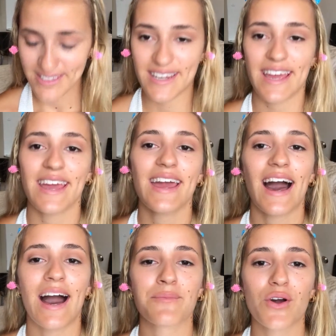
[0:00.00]
today
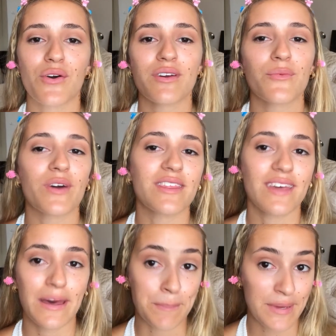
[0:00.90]
I'm going with
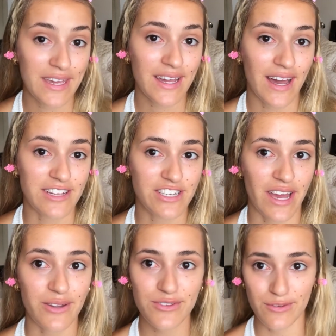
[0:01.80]
a pink
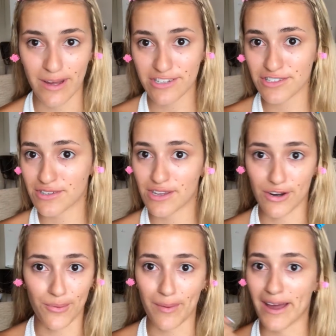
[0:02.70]
eyeshadow to match,
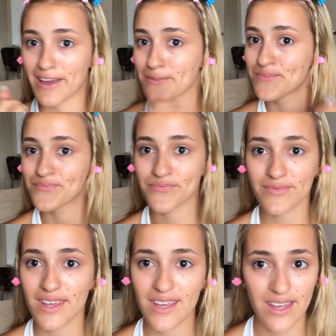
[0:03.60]
my
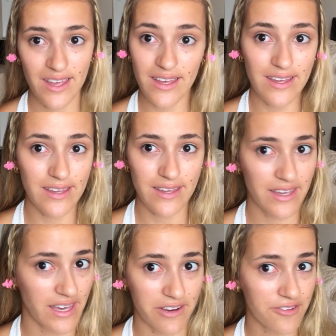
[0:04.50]
hair